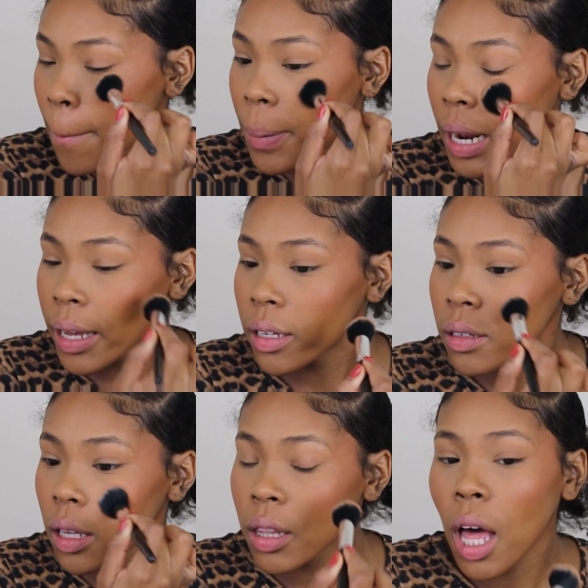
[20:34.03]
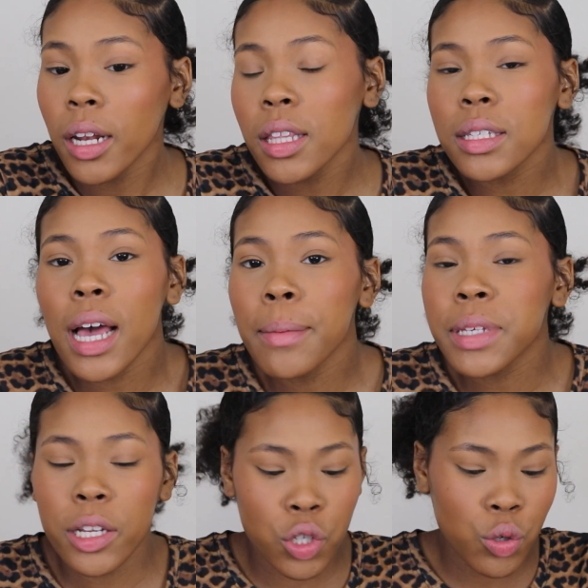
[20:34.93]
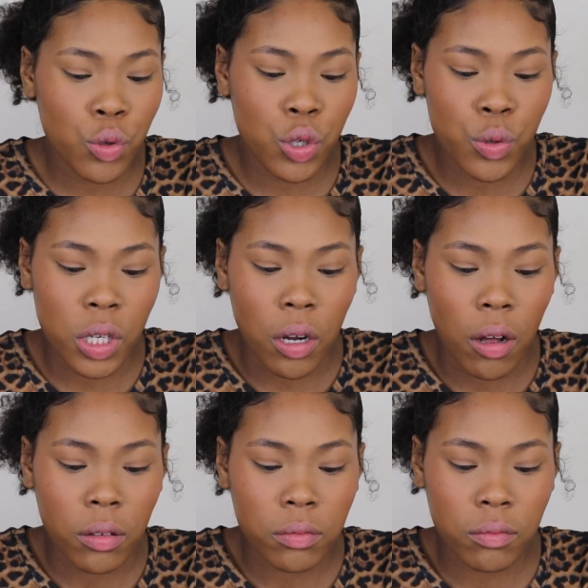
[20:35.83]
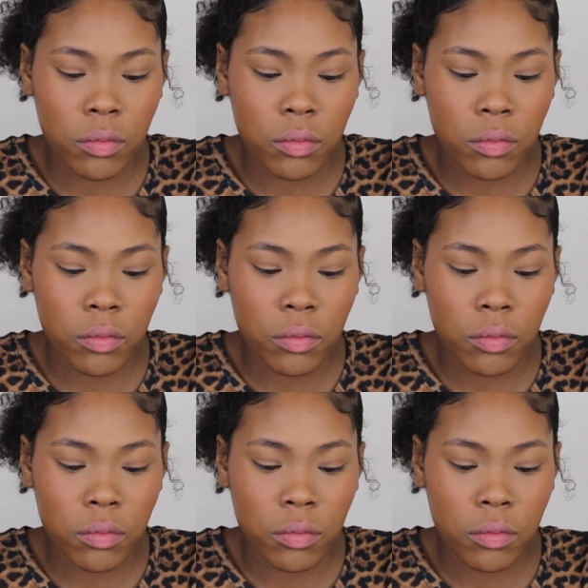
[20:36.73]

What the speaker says: but a lot of the times I do use it all.